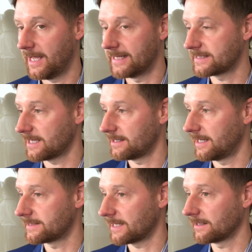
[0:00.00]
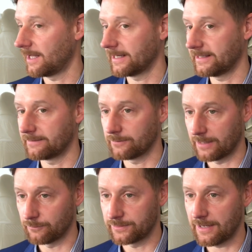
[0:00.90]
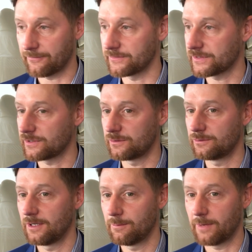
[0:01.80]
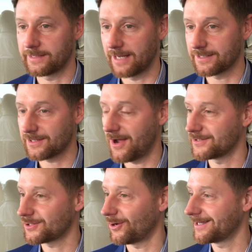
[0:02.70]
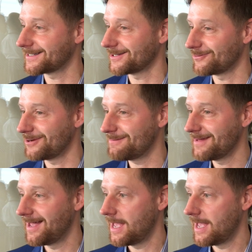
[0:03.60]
It's unlikely, and with deference to my data science colleagues in the room,